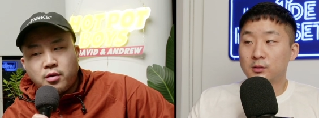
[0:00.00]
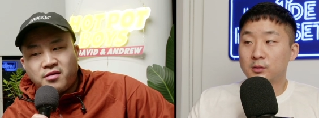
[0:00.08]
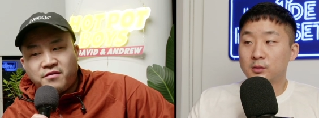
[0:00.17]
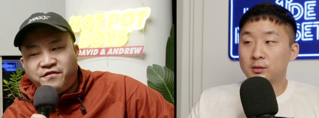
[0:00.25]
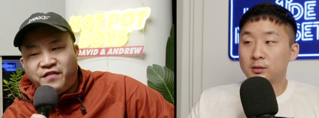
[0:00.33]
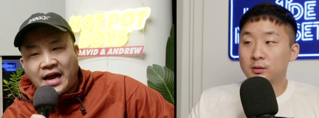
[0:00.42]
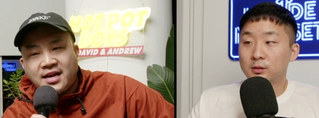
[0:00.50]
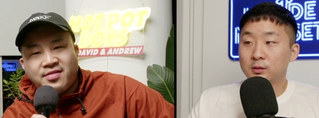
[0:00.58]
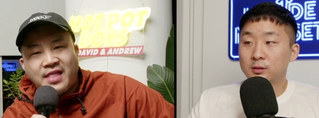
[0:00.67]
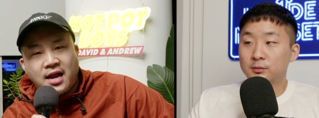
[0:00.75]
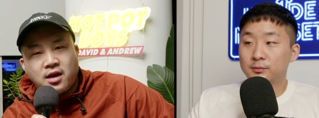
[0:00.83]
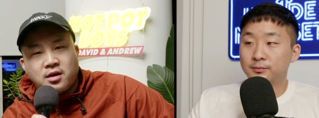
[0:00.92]
Speaker 1: finding
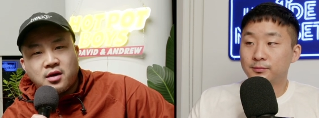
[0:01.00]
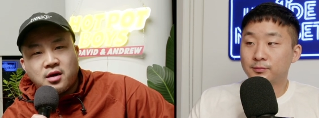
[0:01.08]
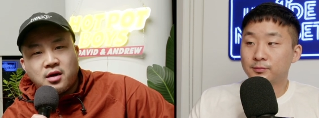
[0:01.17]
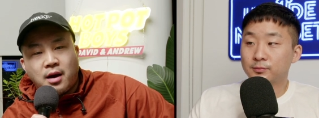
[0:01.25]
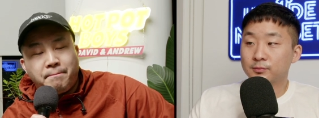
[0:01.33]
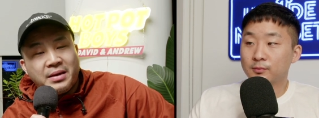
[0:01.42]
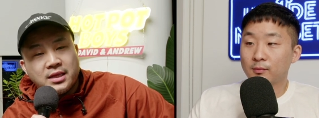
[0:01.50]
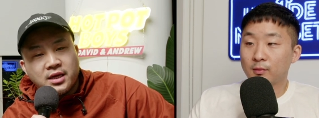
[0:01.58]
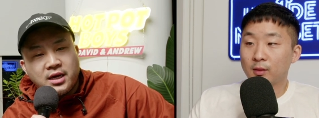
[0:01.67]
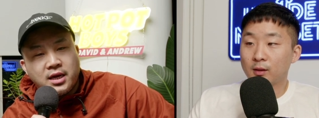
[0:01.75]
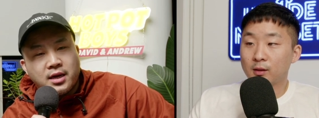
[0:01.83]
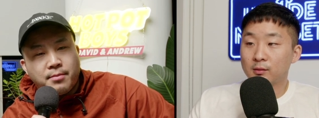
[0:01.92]
that
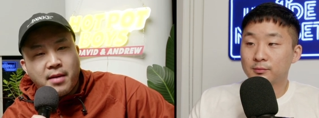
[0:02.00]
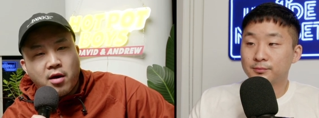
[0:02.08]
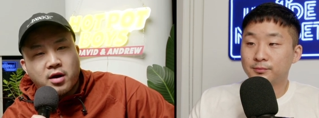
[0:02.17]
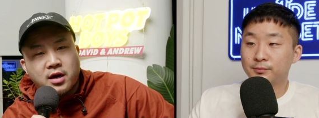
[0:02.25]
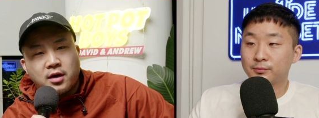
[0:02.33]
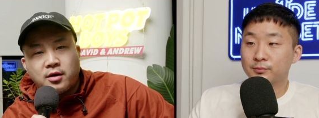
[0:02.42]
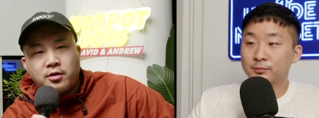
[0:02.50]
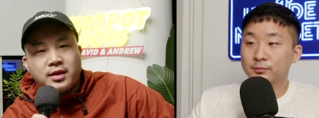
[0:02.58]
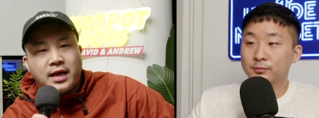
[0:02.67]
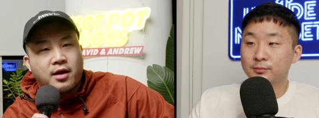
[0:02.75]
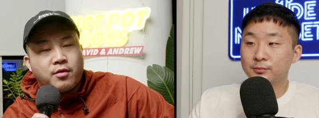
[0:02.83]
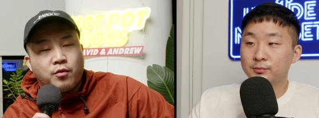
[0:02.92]
ability in America or
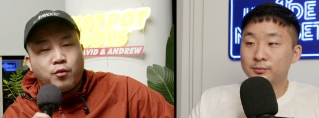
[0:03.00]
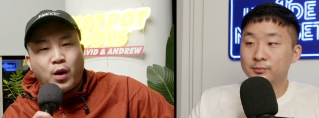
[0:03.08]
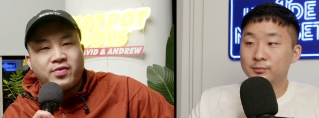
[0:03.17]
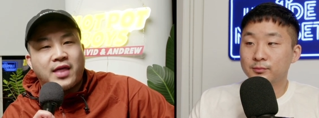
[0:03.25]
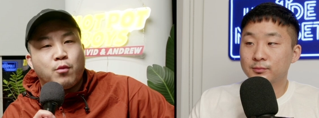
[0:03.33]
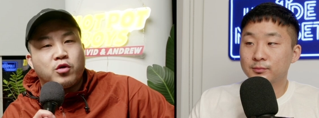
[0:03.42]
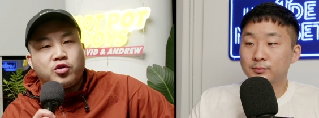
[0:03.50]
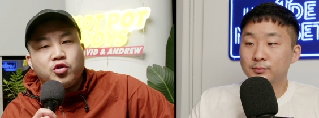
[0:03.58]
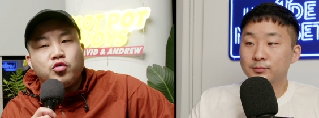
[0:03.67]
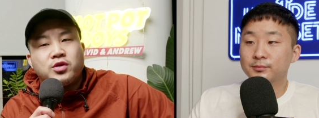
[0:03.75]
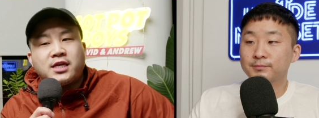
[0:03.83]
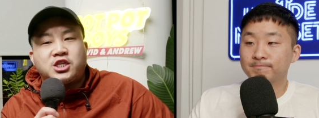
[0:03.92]
like what they would
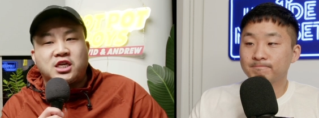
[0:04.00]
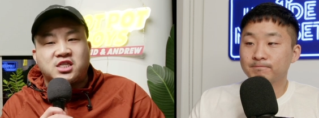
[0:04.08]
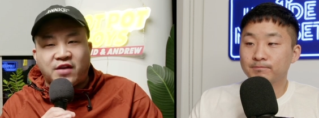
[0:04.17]
do. Let's just say,